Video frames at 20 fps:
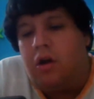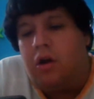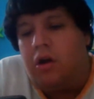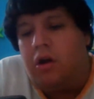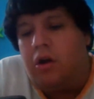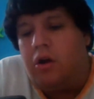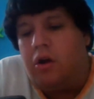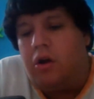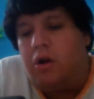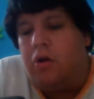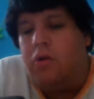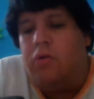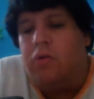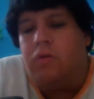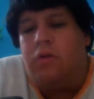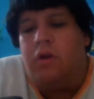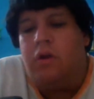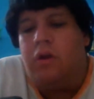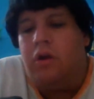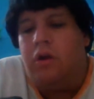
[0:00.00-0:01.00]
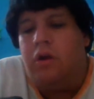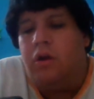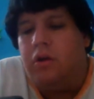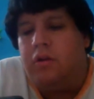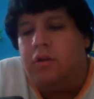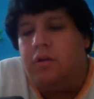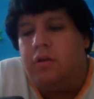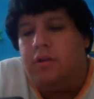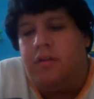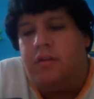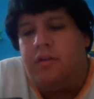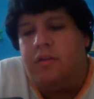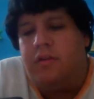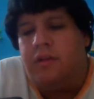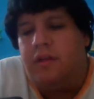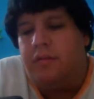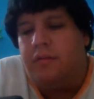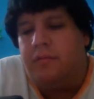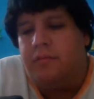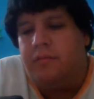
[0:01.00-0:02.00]
Kokra sounds
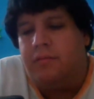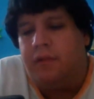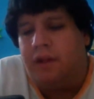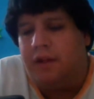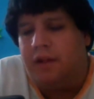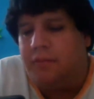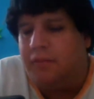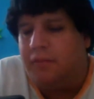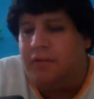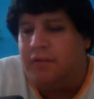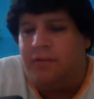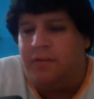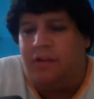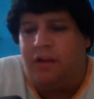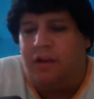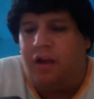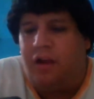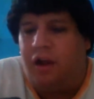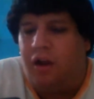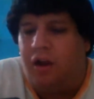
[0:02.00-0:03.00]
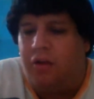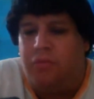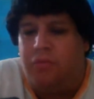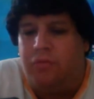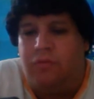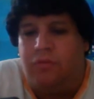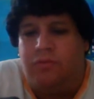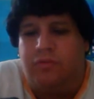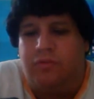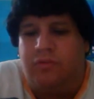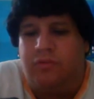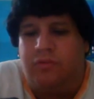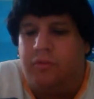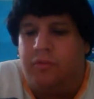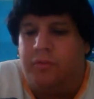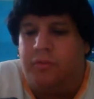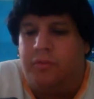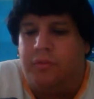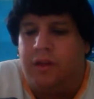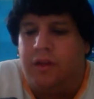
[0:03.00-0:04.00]
like I'm gonna say cockroach or
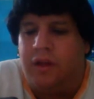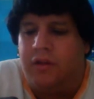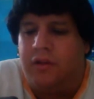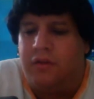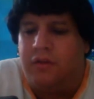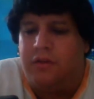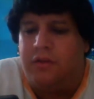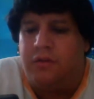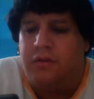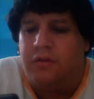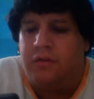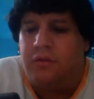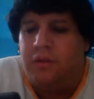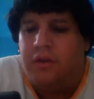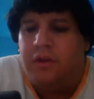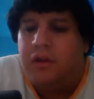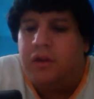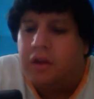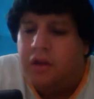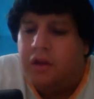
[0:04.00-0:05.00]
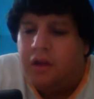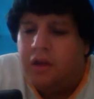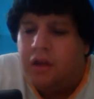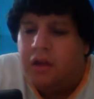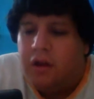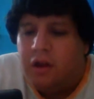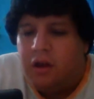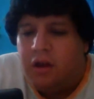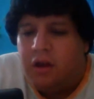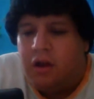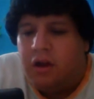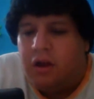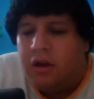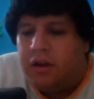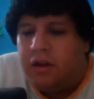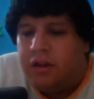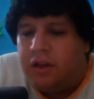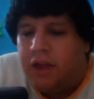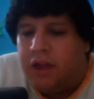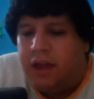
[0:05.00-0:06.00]
something. I don't know.
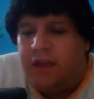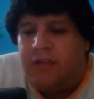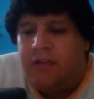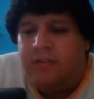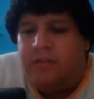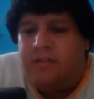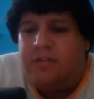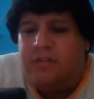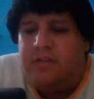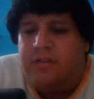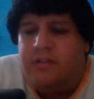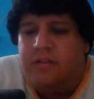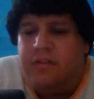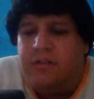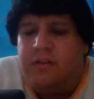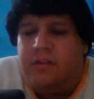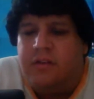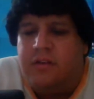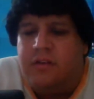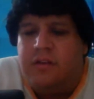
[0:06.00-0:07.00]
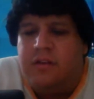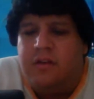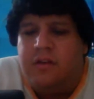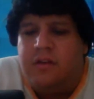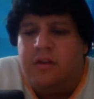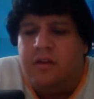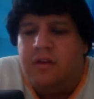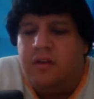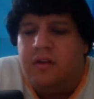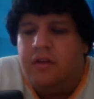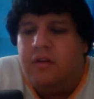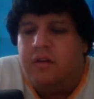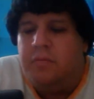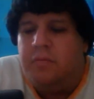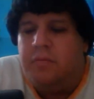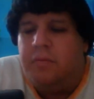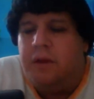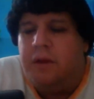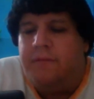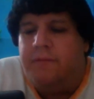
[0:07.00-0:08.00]
Yate,
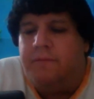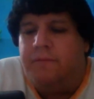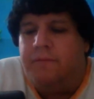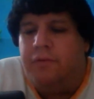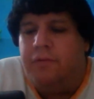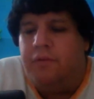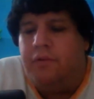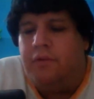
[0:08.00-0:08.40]
Bedford.